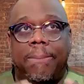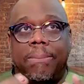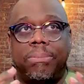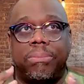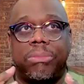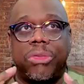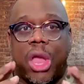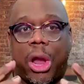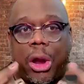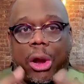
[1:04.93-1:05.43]

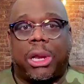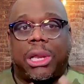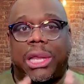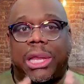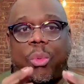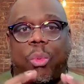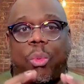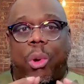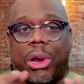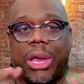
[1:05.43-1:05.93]
currently
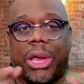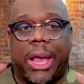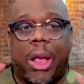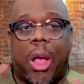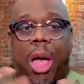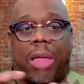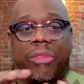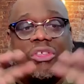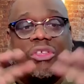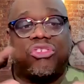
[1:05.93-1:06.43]
working
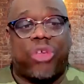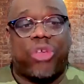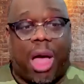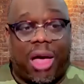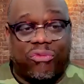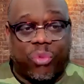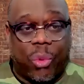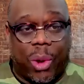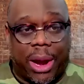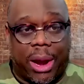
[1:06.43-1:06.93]
on the
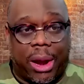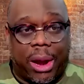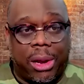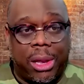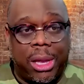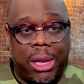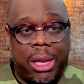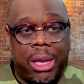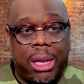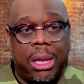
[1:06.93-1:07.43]
software
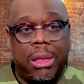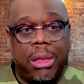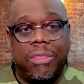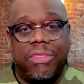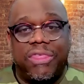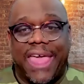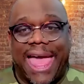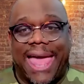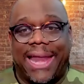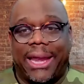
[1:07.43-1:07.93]

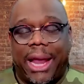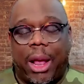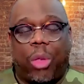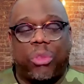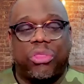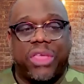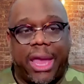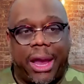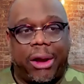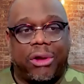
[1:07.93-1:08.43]
that
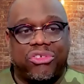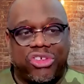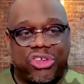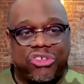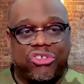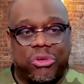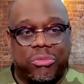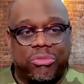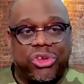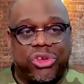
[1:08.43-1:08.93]
healthcare
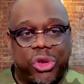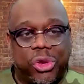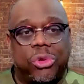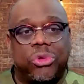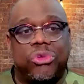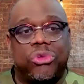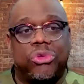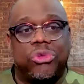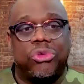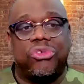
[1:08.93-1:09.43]
systems use
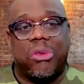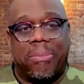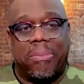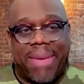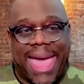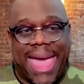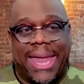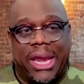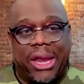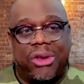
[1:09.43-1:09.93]
to
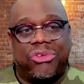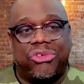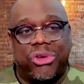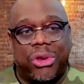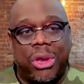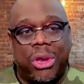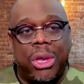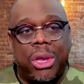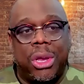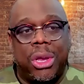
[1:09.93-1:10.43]
manage
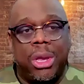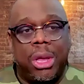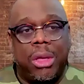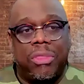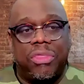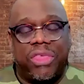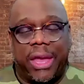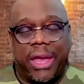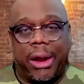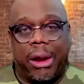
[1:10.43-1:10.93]

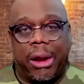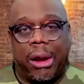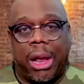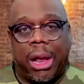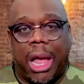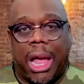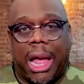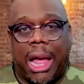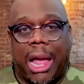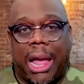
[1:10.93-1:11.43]
their
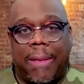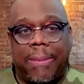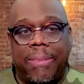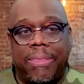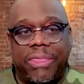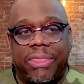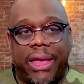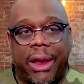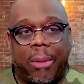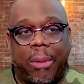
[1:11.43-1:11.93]

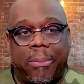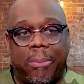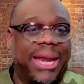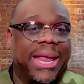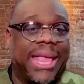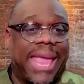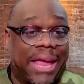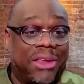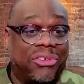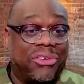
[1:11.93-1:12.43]

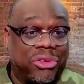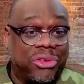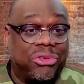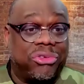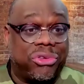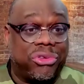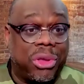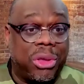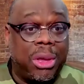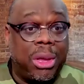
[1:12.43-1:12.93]

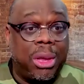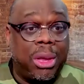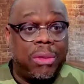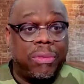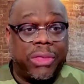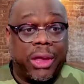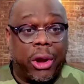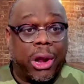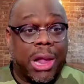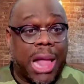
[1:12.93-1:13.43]
medications,
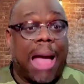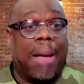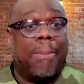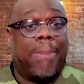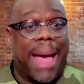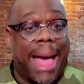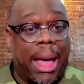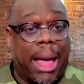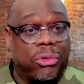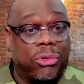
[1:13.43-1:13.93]
their
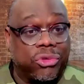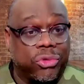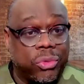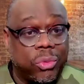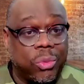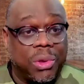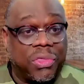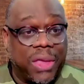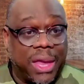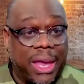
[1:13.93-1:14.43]
compounds
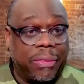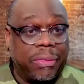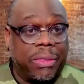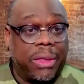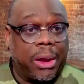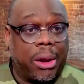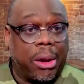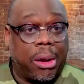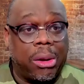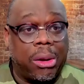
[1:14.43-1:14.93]
within their